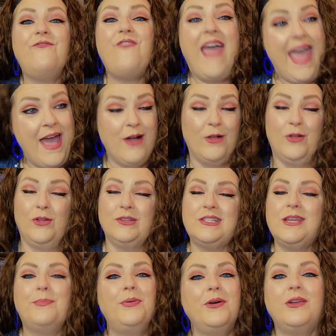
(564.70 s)
fail
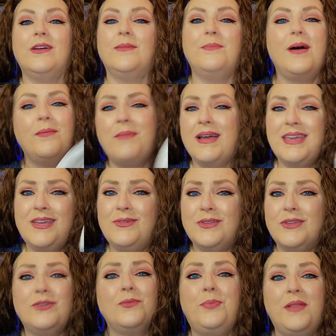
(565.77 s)
to put them on my cute
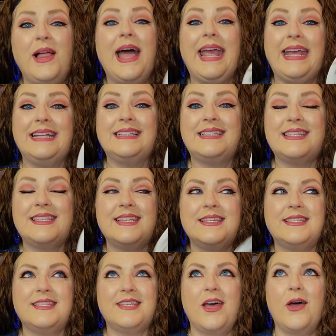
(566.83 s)
little plates.
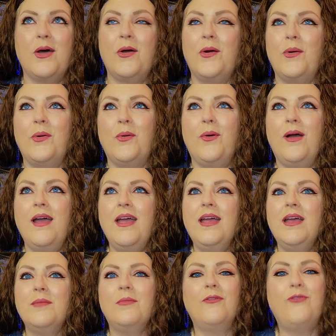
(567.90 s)
So
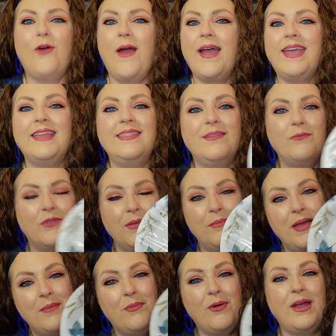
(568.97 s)
before I can
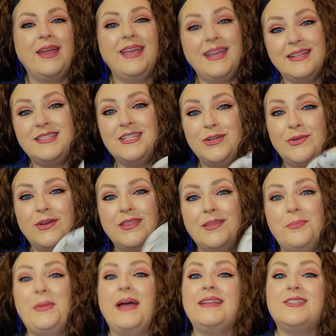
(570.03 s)
remember and get to it, the
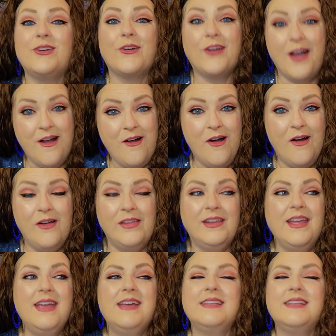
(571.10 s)
plates are gone.